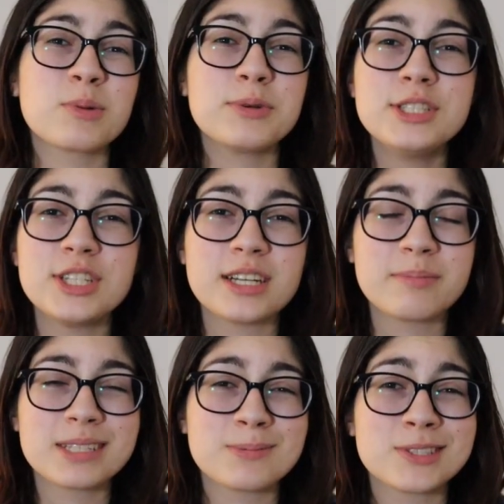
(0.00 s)
appreciate
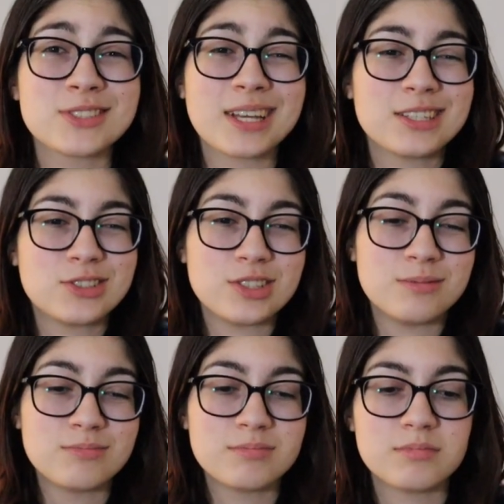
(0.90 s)
him as much as I
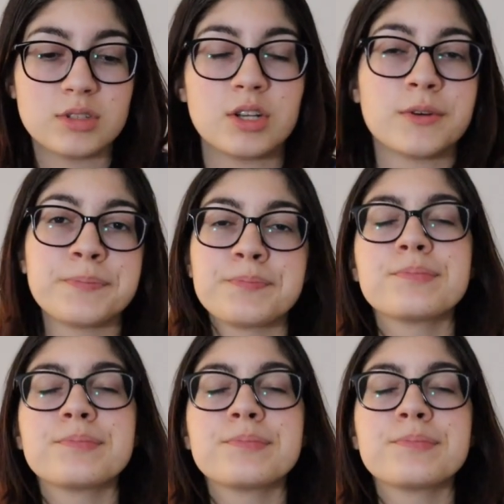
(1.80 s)
should, you know?